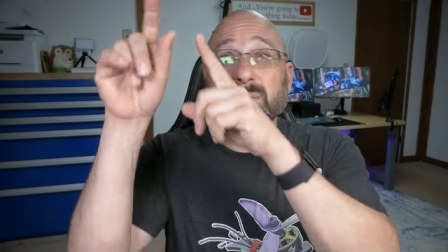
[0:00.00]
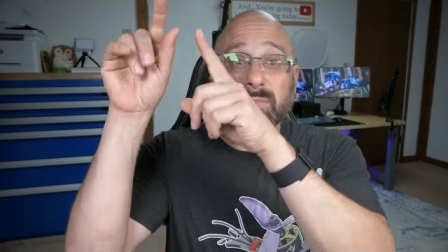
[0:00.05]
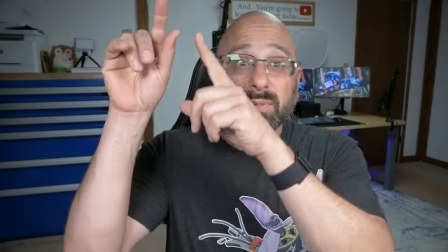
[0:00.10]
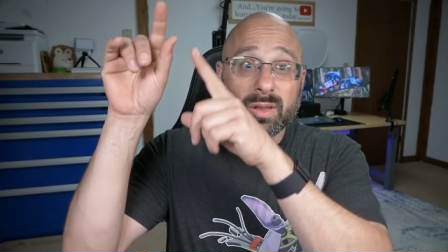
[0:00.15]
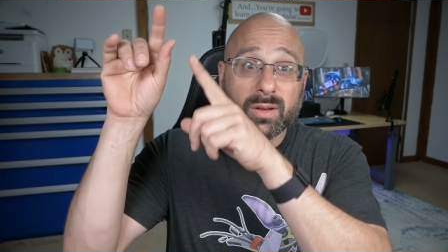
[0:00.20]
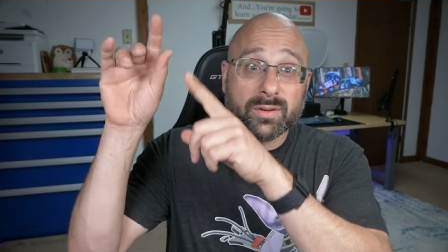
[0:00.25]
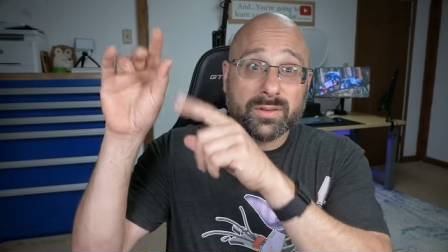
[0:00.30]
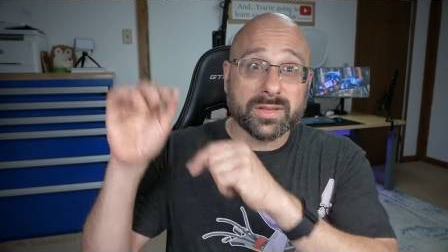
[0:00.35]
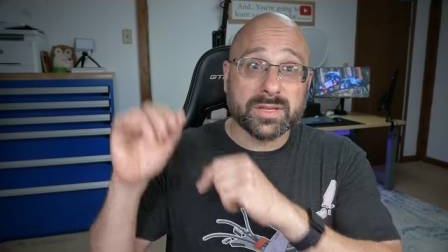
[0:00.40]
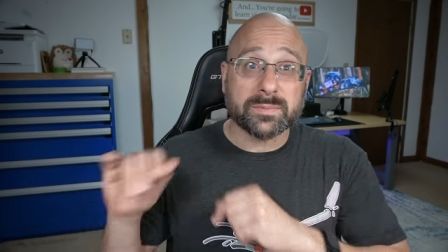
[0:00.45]

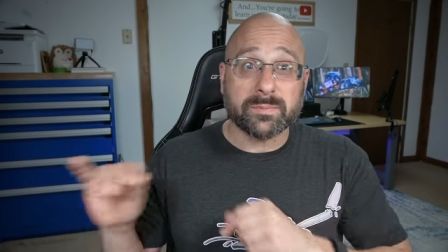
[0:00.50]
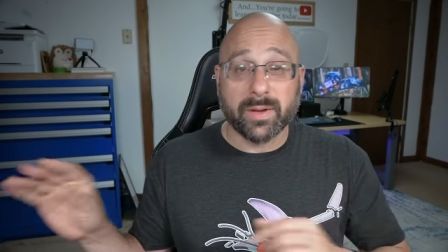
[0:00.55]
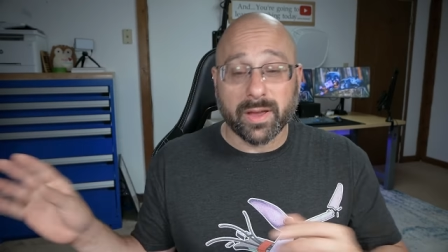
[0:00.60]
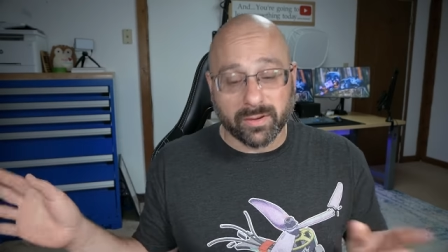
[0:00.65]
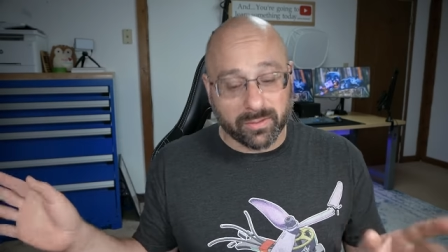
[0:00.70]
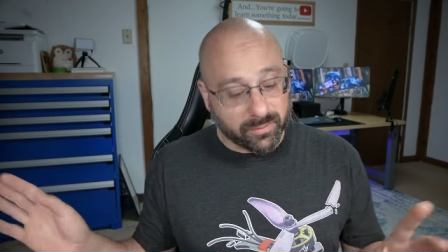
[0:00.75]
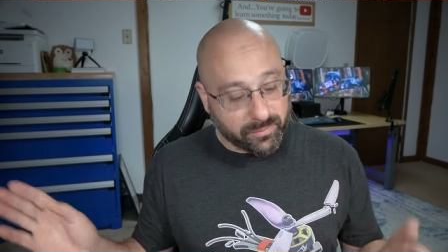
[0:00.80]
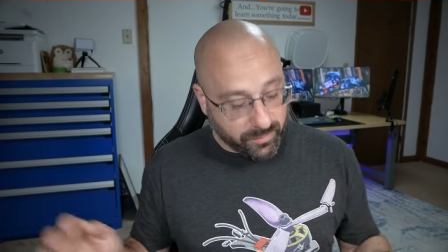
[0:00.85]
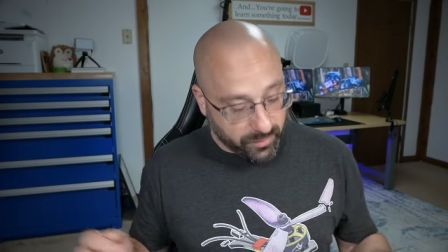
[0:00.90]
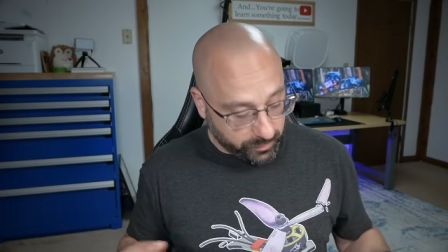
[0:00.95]
blow in this
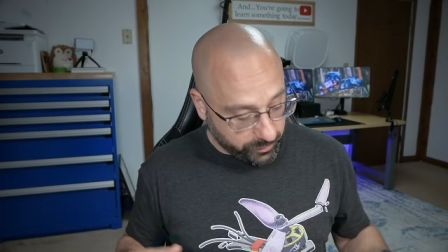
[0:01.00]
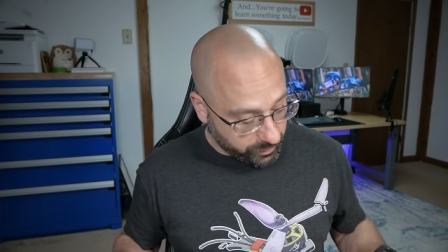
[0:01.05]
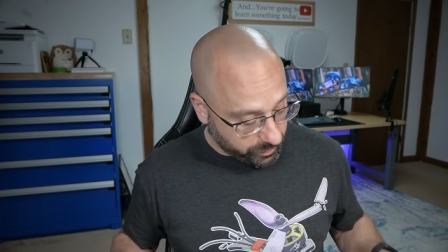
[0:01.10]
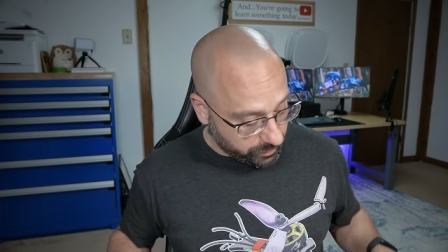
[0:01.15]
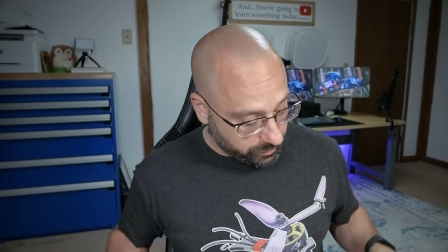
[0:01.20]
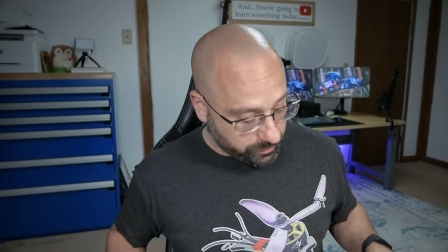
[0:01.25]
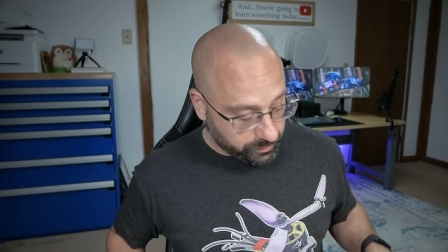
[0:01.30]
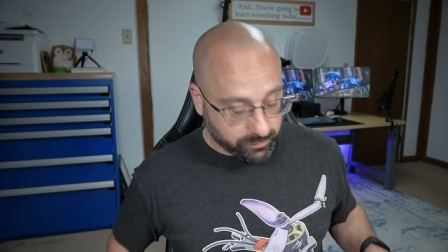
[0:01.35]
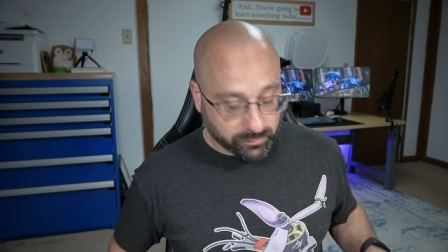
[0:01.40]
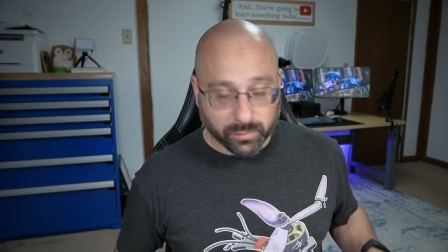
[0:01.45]
microphone and
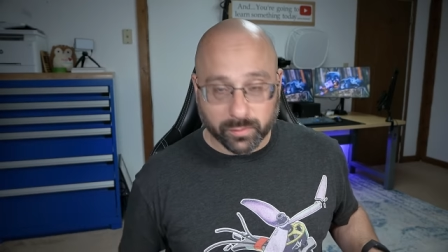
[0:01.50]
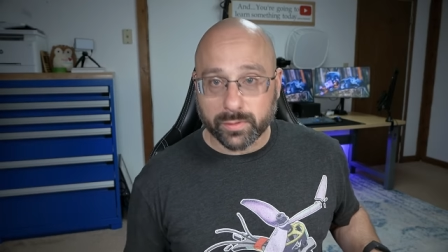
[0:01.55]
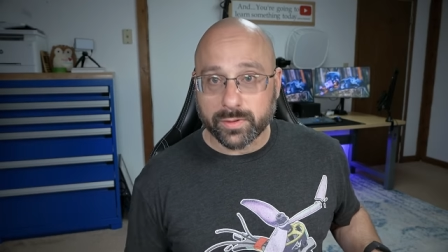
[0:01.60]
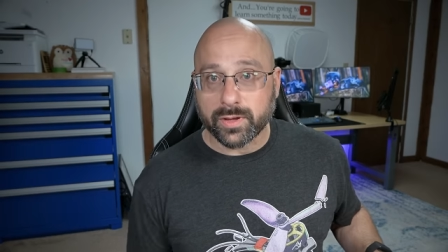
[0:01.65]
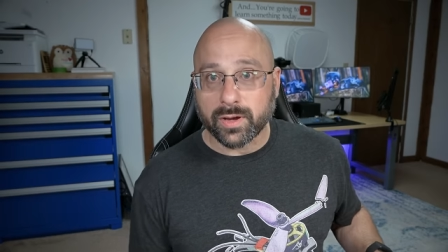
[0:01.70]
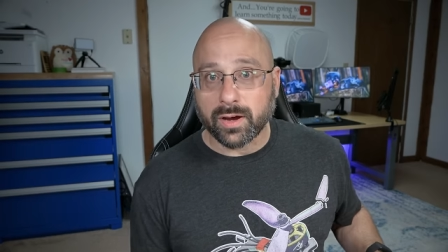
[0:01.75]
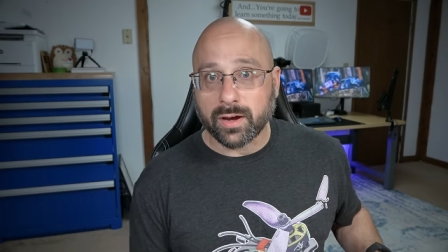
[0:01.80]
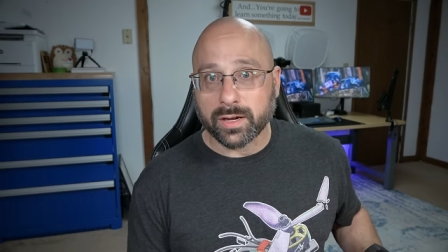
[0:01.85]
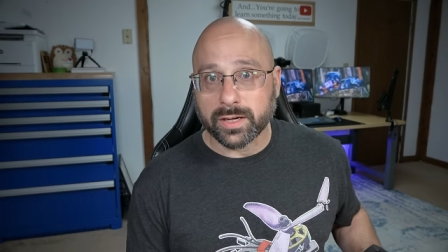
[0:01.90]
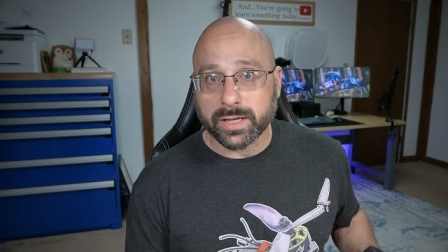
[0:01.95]
it'll ruin the
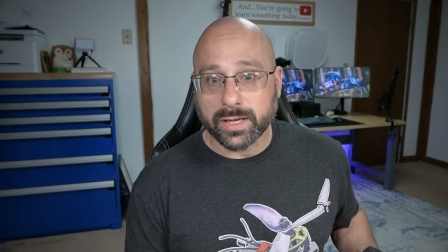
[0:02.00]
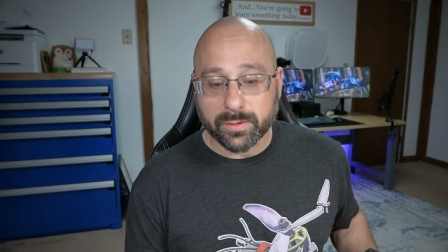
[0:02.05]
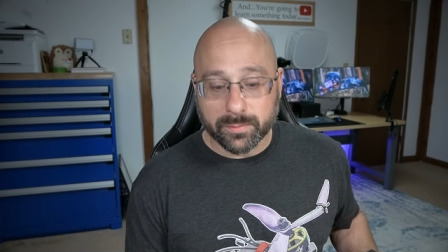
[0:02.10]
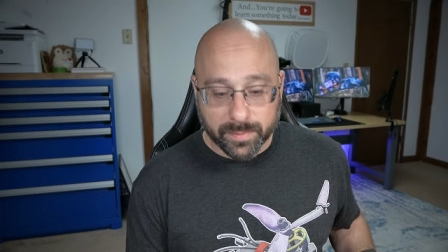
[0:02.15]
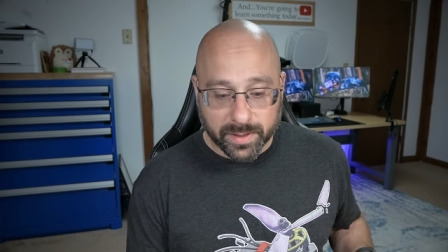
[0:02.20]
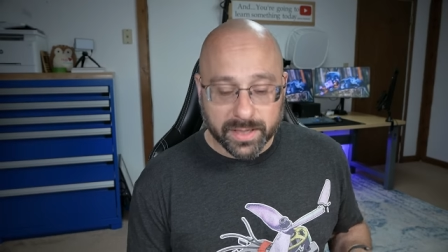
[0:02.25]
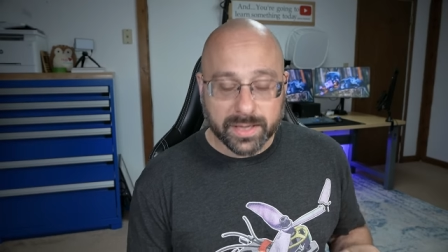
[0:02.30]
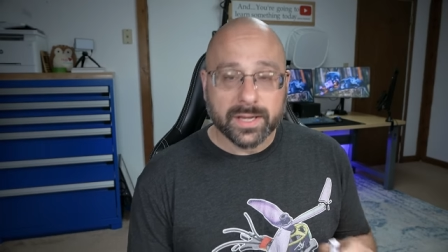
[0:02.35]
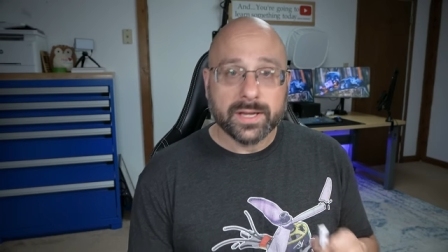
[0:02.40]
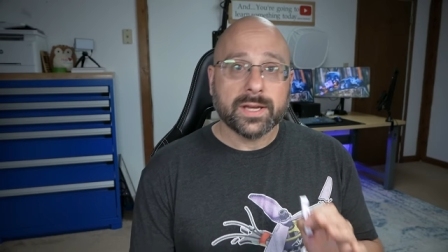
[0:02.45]
audio,
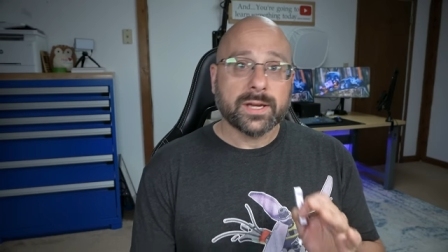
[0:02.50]
but